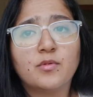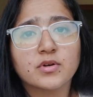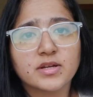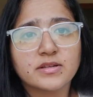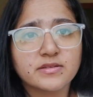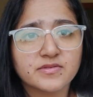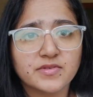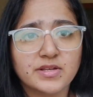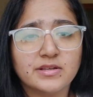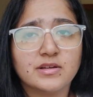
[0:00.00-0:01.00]
working in this
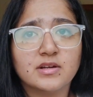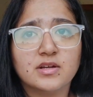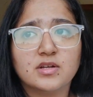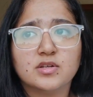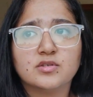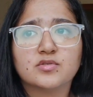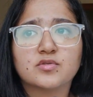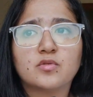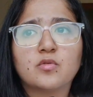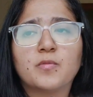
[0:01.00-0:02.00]
field.
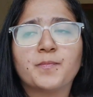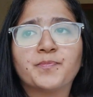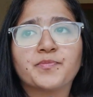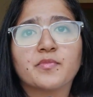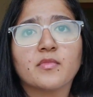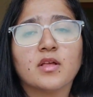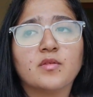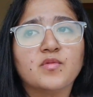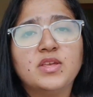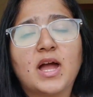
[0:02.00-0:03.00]
So
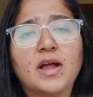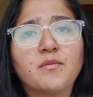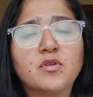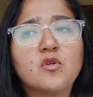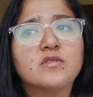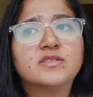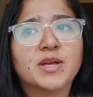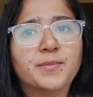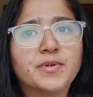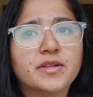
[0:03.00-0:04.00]
we had one
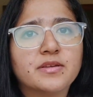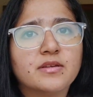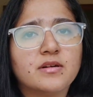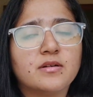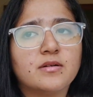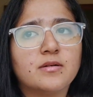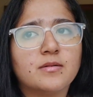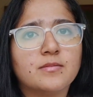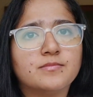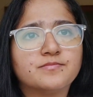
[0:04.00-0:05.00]
concept in
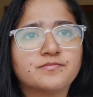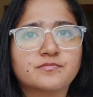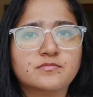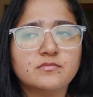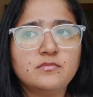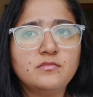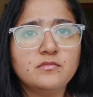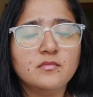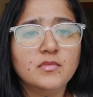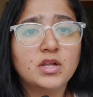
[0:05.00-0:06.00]

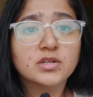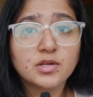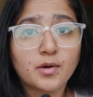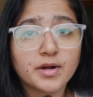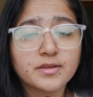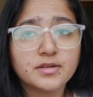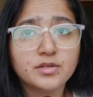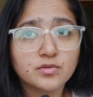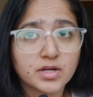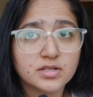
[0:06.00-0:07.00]
Deloitte that
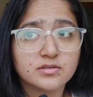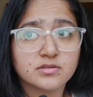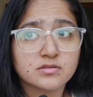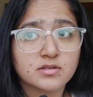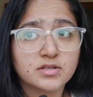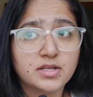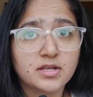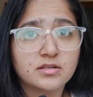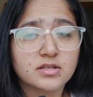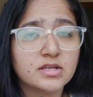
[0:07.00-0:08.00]
you can just
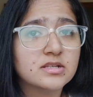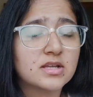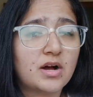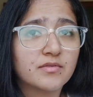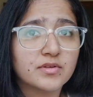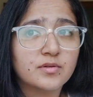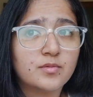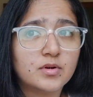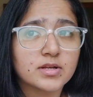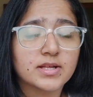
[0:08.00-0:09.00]
take things after your
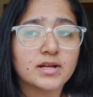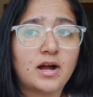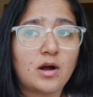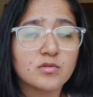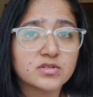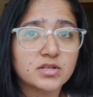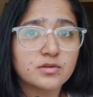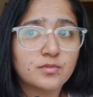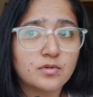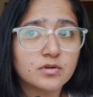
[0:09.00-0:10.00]
work, like outside
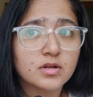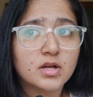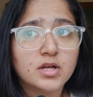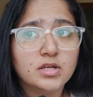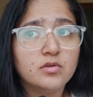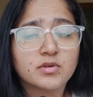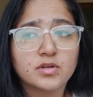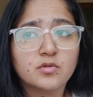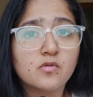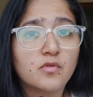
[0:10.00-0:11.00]
your work, you
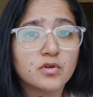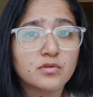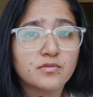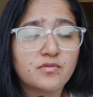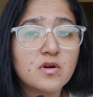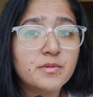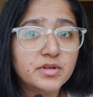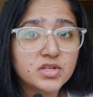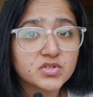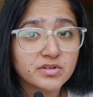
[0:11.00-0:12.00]
can go for firm
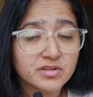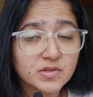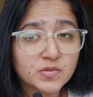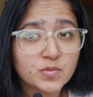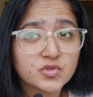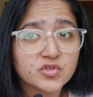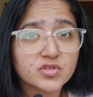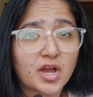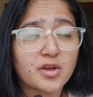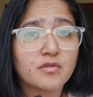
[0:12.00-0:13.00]
initiatives, which is
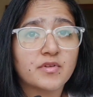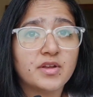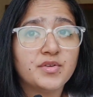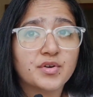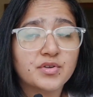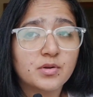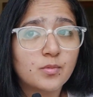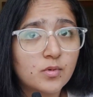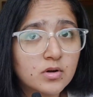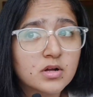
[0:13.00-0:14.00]
kind of internal
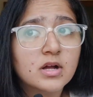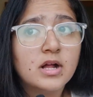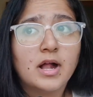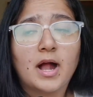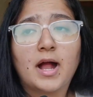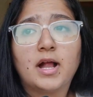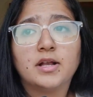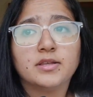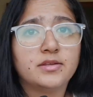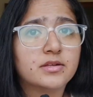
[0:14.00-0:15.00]
work,
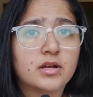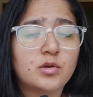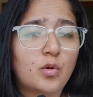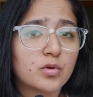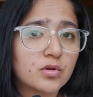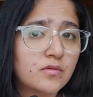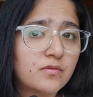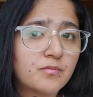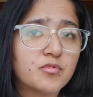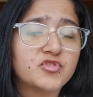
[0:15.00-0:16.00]
and there are a lot
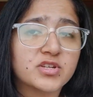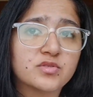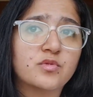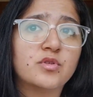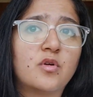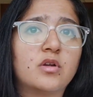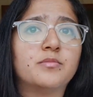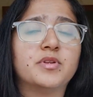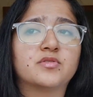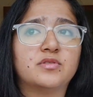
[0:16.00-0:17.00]
of projects going
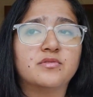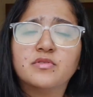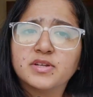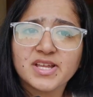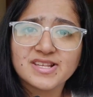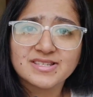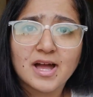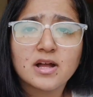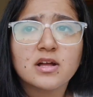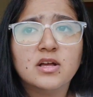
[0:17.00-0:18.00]
on based on different tech
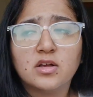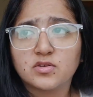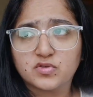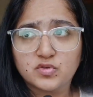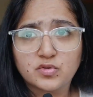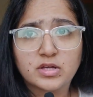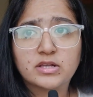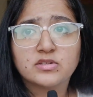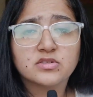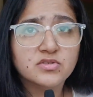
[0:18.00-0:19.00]
stack. So you
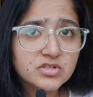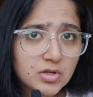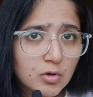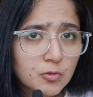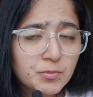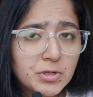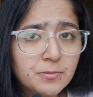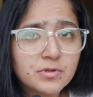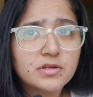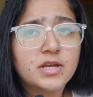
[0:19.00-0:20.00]
can just reach out to
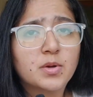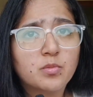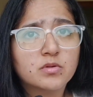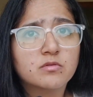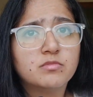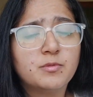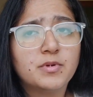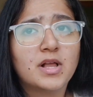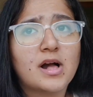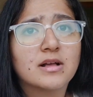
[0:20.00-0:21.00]
people, network
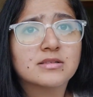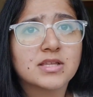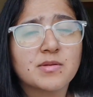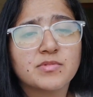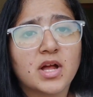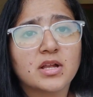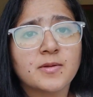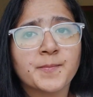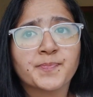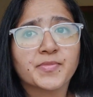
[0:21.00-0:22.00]
people, ask them that
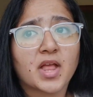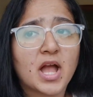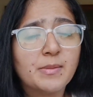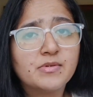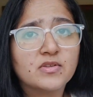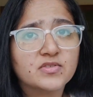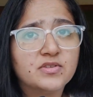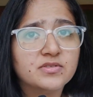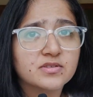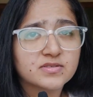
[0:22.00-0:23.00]
I'm
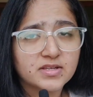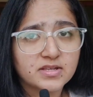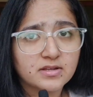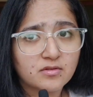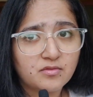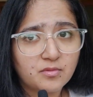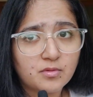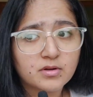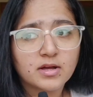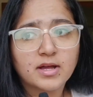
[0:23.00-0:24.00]
interested in this area of
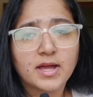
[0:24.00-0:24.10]
work,